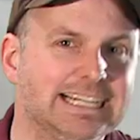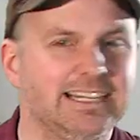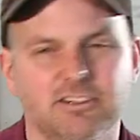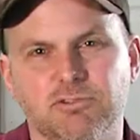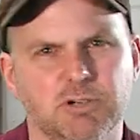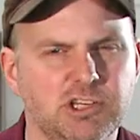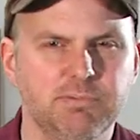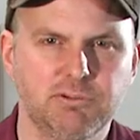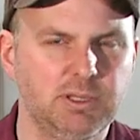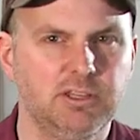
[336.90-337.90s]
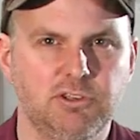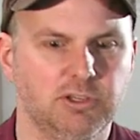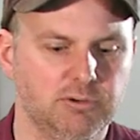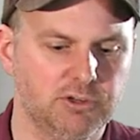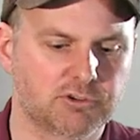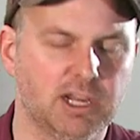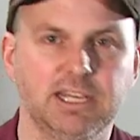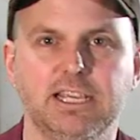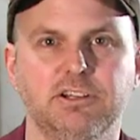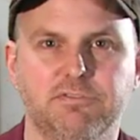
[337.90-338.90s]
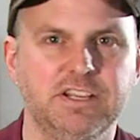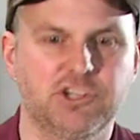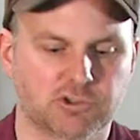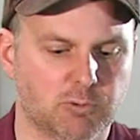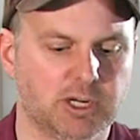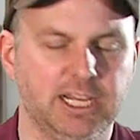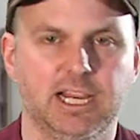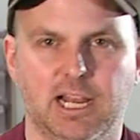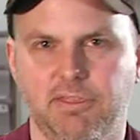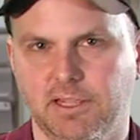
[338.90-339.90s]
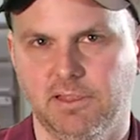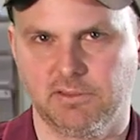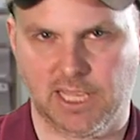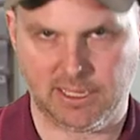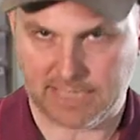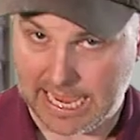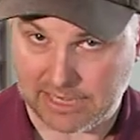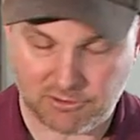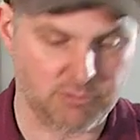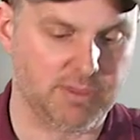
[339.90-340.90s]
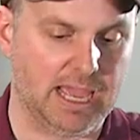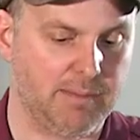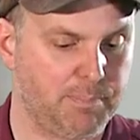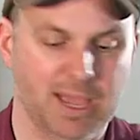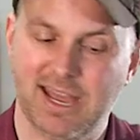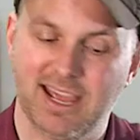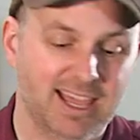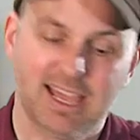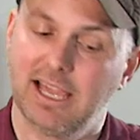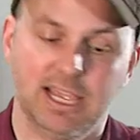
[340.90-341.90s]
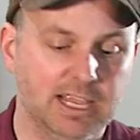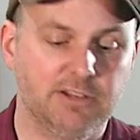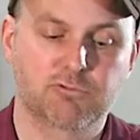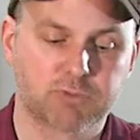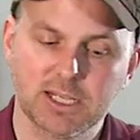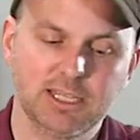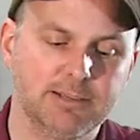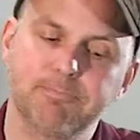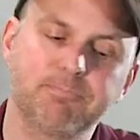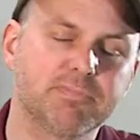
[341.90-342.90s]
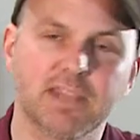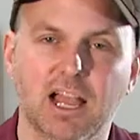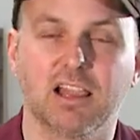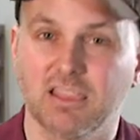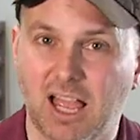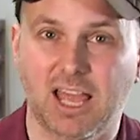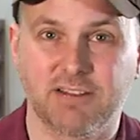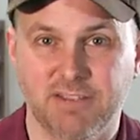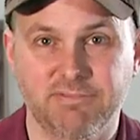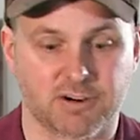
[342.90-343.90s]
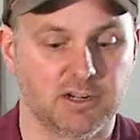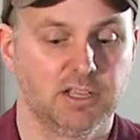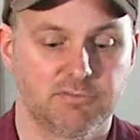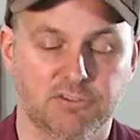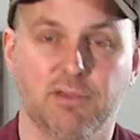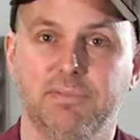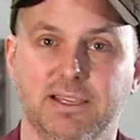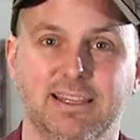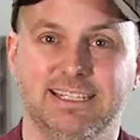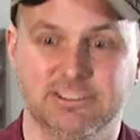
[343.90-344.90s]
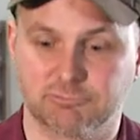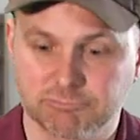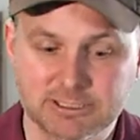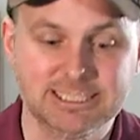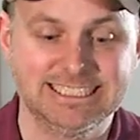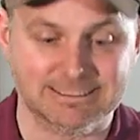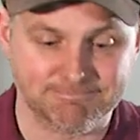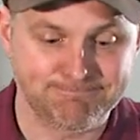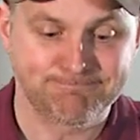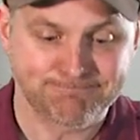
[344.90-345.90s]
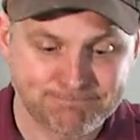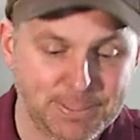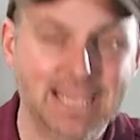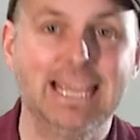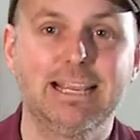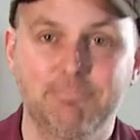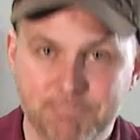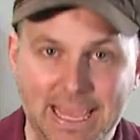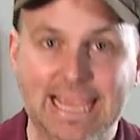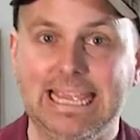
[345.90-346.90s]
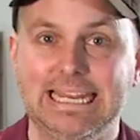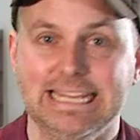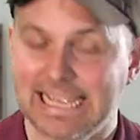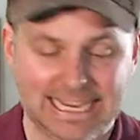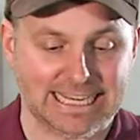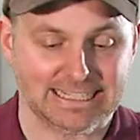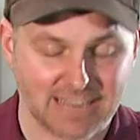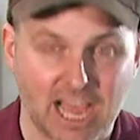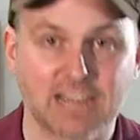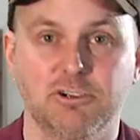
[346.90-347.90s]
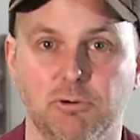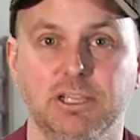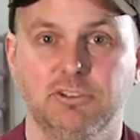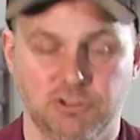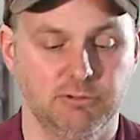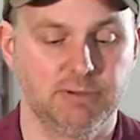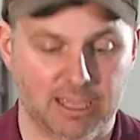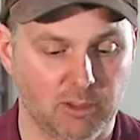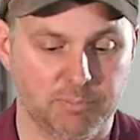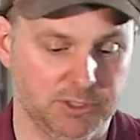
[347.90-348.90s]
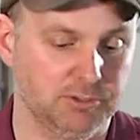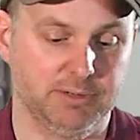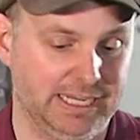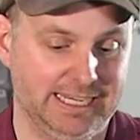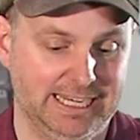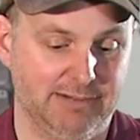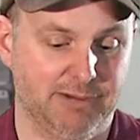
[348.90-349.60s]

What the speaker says: you're switching between the two, you're trying to get your features working, and I think that they can do that, but it's really a lot of effort for something that is really a big pain and not going to help you in any